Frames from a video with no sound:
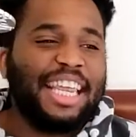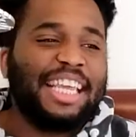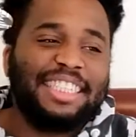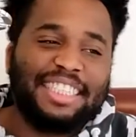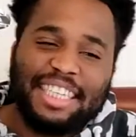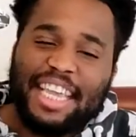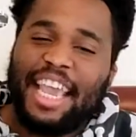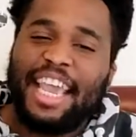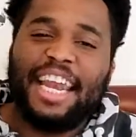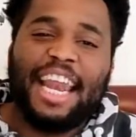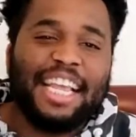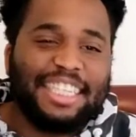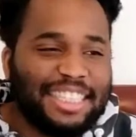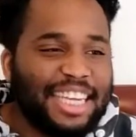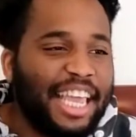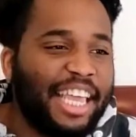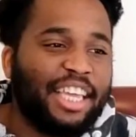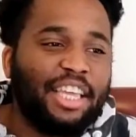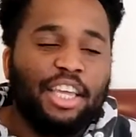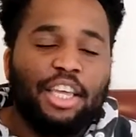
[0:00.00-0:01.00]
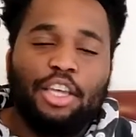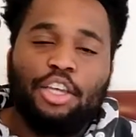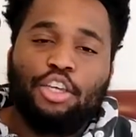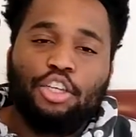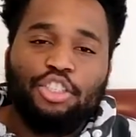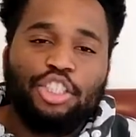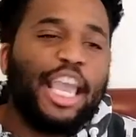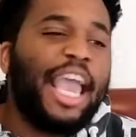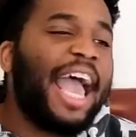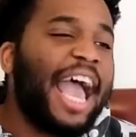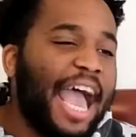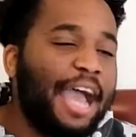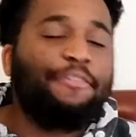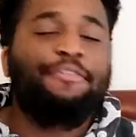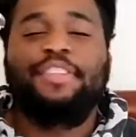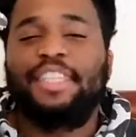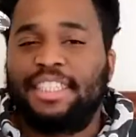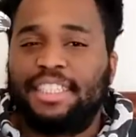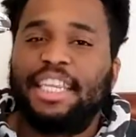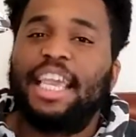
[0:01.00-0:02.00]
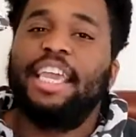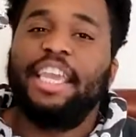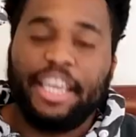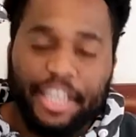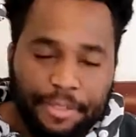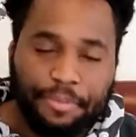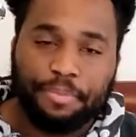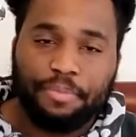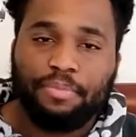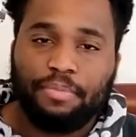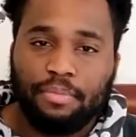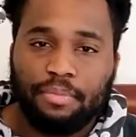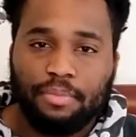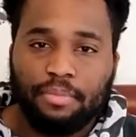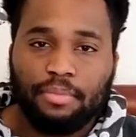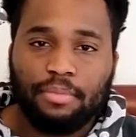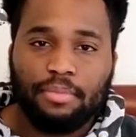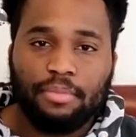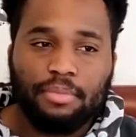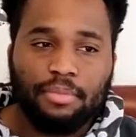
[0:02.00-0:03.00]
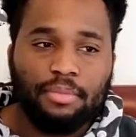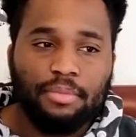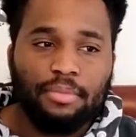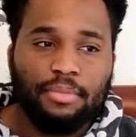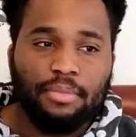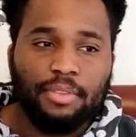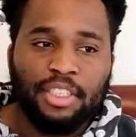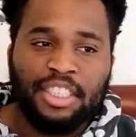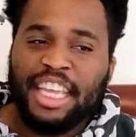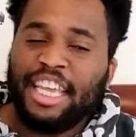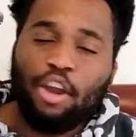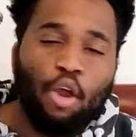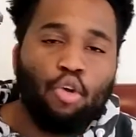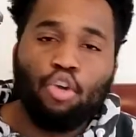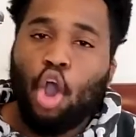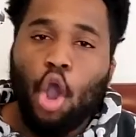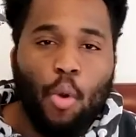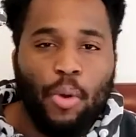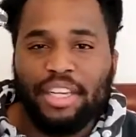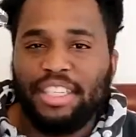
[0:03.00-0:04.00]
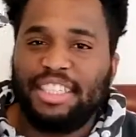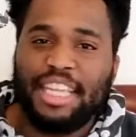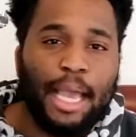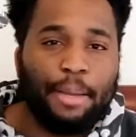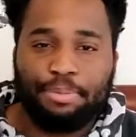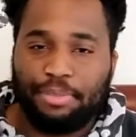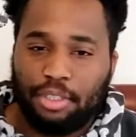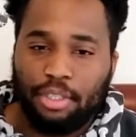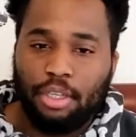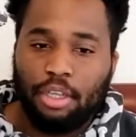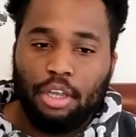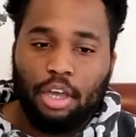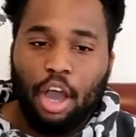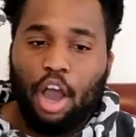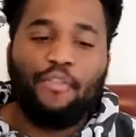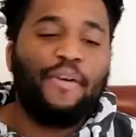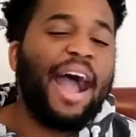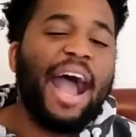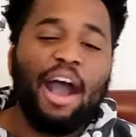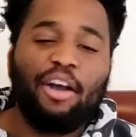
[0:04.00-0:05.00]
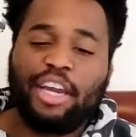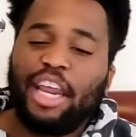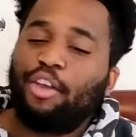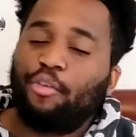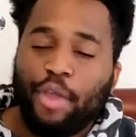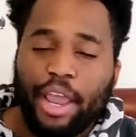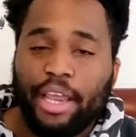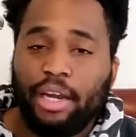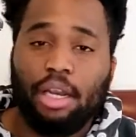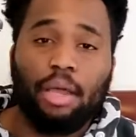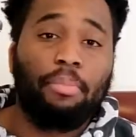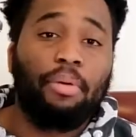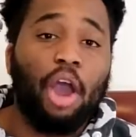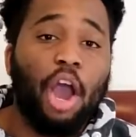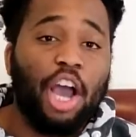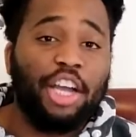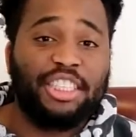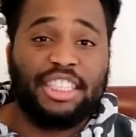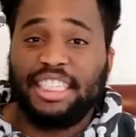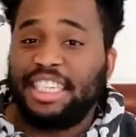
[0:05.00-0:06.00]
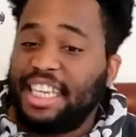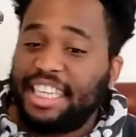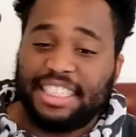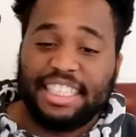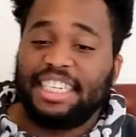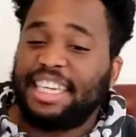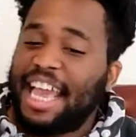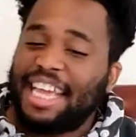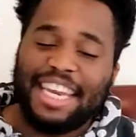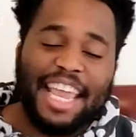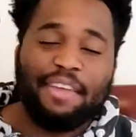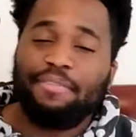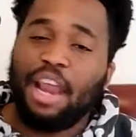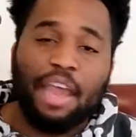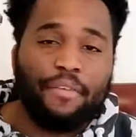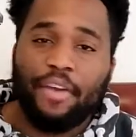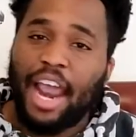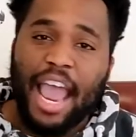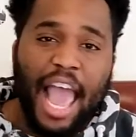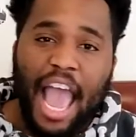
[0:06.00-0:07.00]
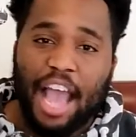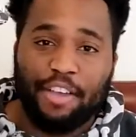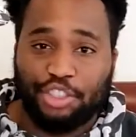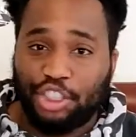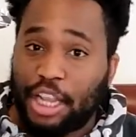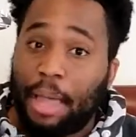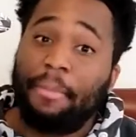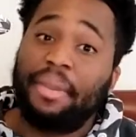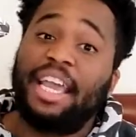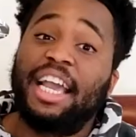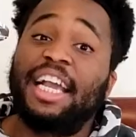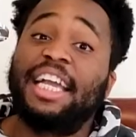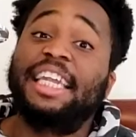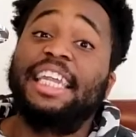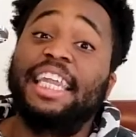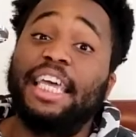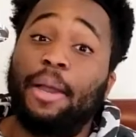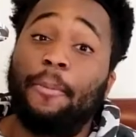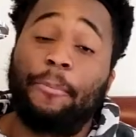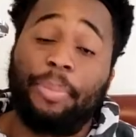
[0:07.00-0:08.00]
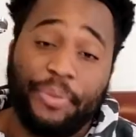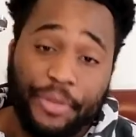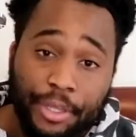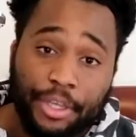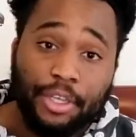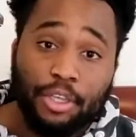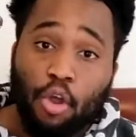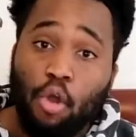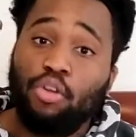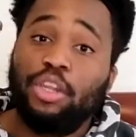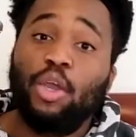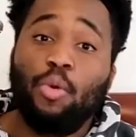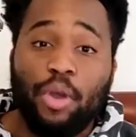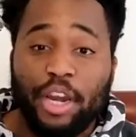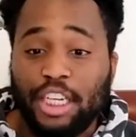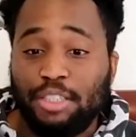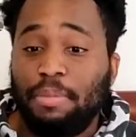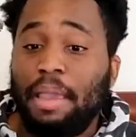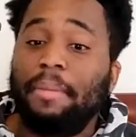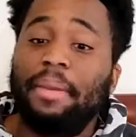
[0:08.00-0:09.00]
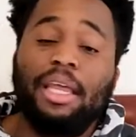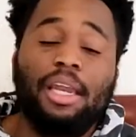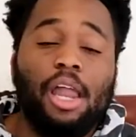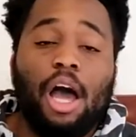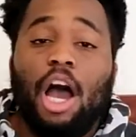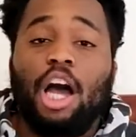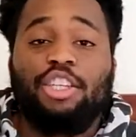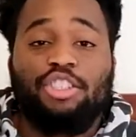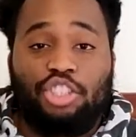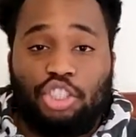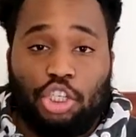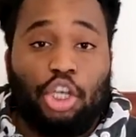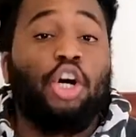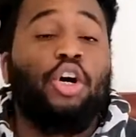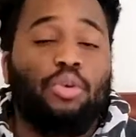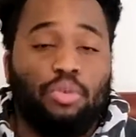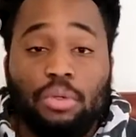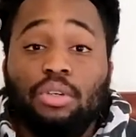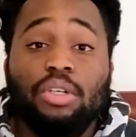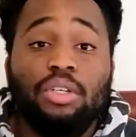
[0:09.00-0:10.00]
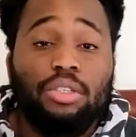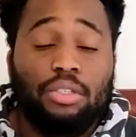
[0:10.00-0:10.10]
They say it as like they have to say it. They don't go in depth of how they rate LeBron to this and that. They never have. Send me a clip. Only one is maybe Lonzo.